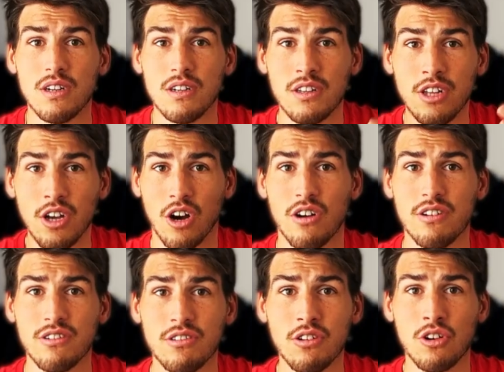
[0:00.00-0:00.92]
The
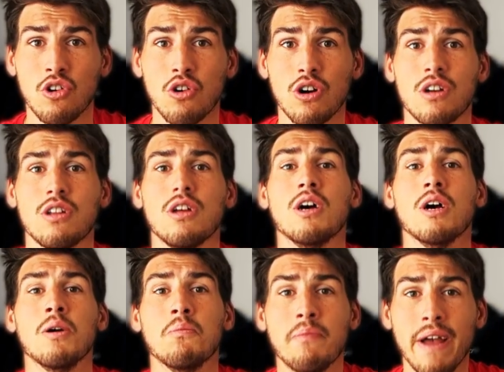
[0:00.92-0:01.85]
hours on court
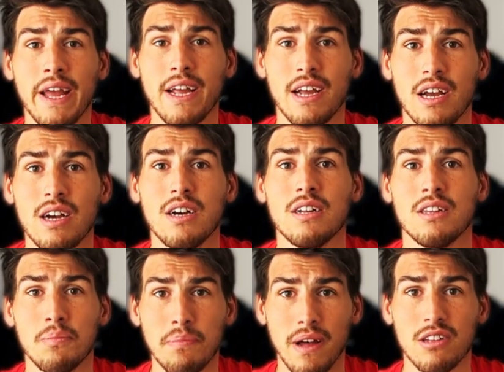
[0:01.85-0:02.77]
make the
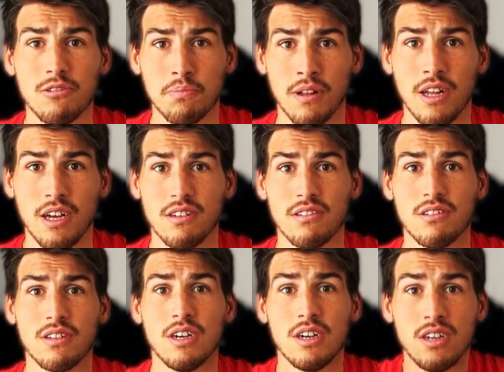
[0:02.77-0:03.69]
best players.
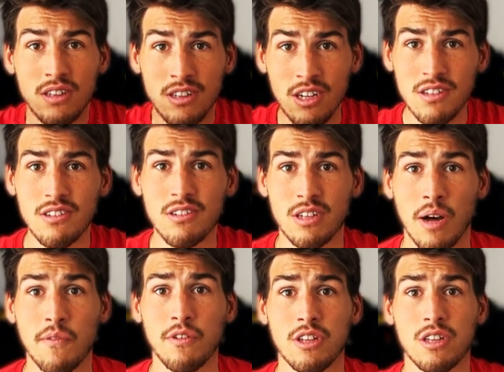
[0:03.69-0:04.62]
This is
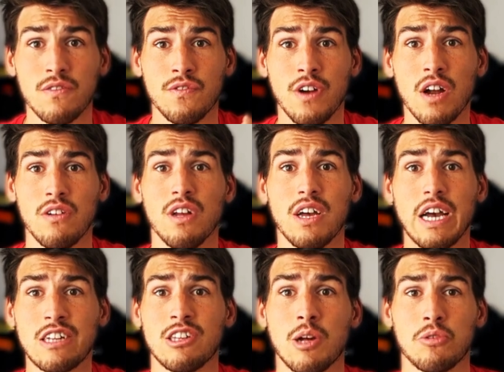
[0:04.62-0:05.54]
something that very
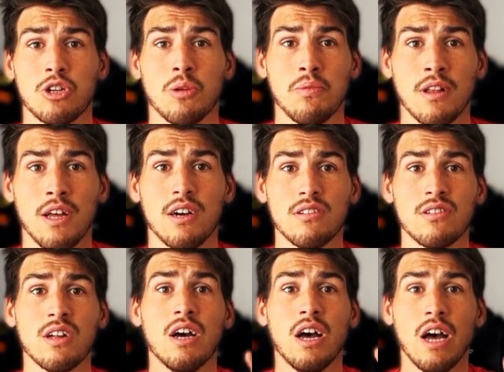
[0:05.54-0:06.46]
exceptional players
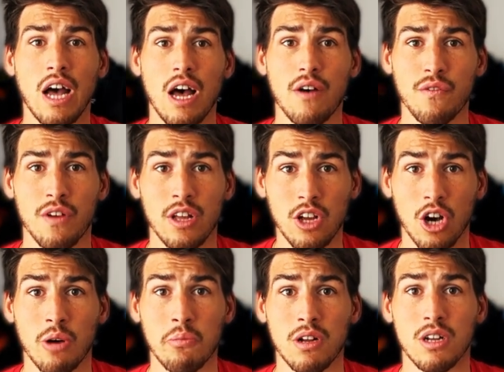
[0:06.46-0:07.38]
have in
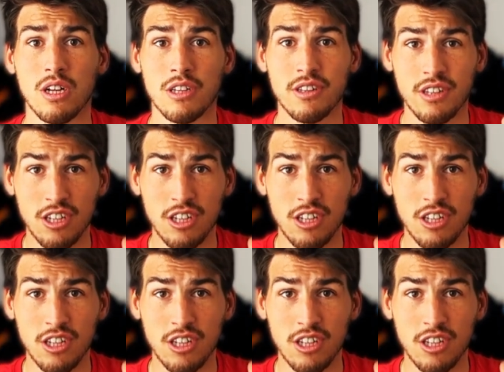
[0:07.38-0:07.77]
common. They